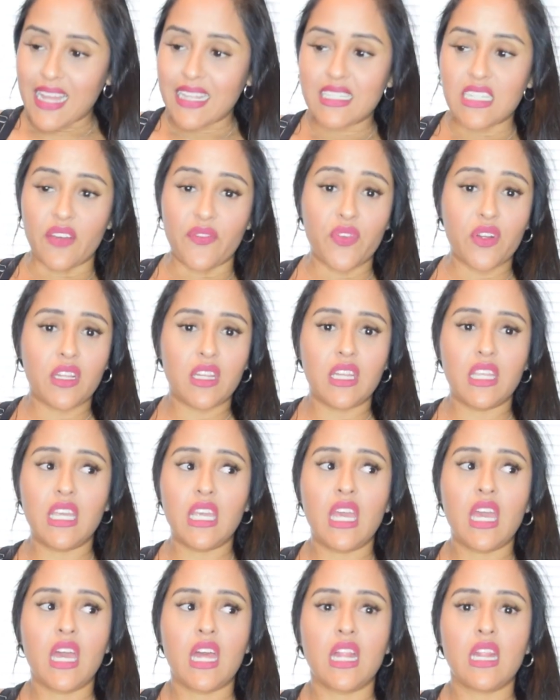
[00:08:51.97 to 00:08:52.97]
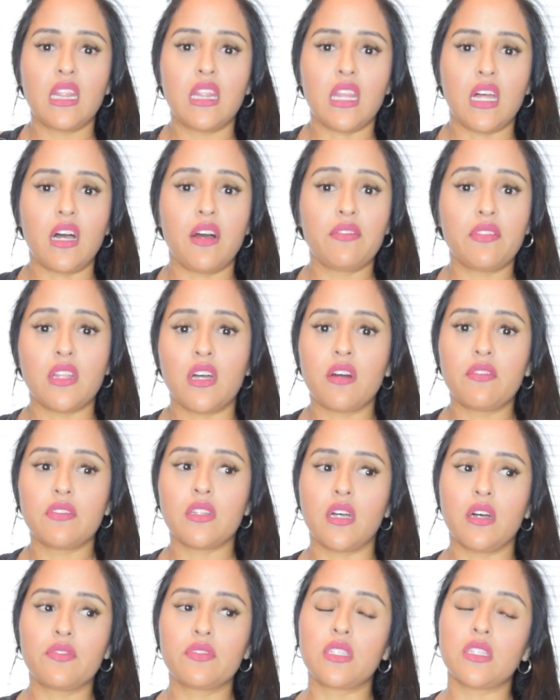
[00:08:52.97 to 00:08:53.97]
definitely love, love,
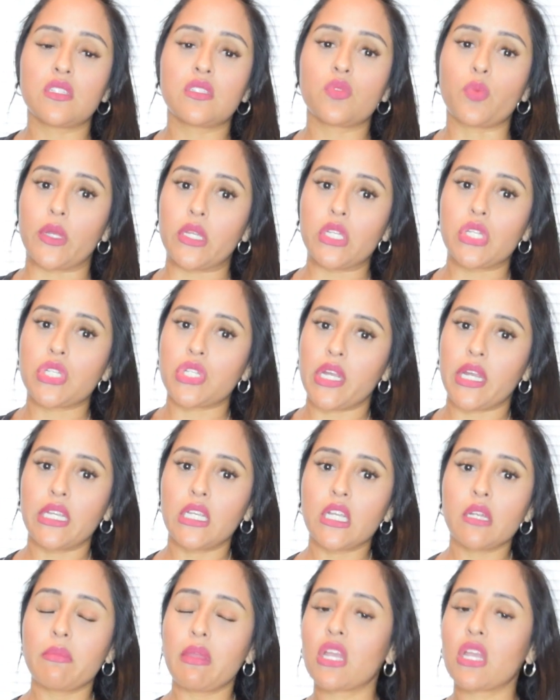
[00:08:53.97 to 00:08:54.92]
love this waist trainer.